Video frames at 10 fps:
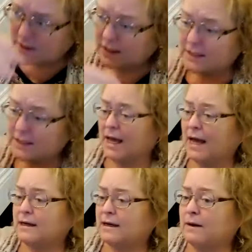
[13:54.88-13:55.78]
does
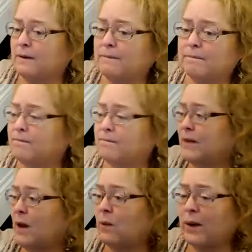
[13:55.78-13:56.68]
that
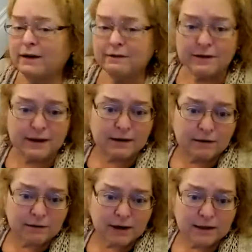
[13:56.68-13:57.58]
that wave
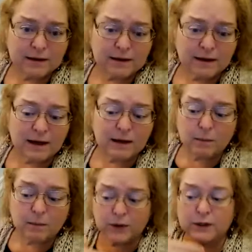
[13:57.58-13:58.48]
thing, right? And
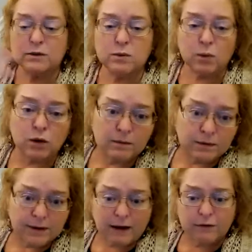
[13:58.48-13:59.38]
it brings warmth
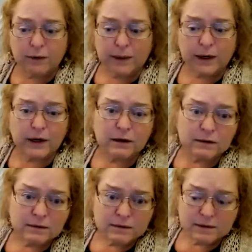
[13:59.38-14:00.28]
everywhere.
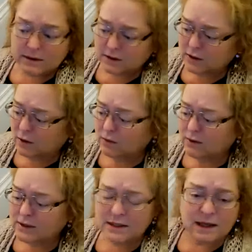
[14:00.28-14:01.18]
So
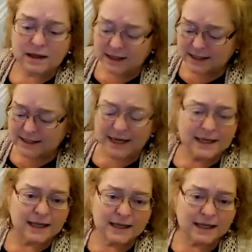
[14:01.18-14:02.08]
nothing is
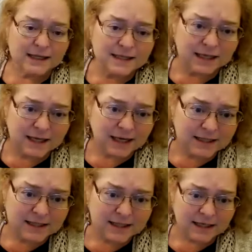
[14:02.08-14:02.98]
done in
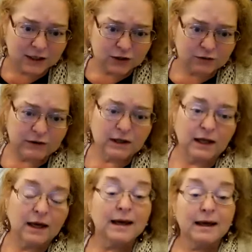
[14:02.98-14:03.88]
isolation,
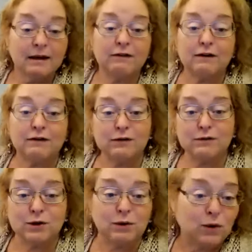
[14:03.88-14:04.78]
really. Even if you do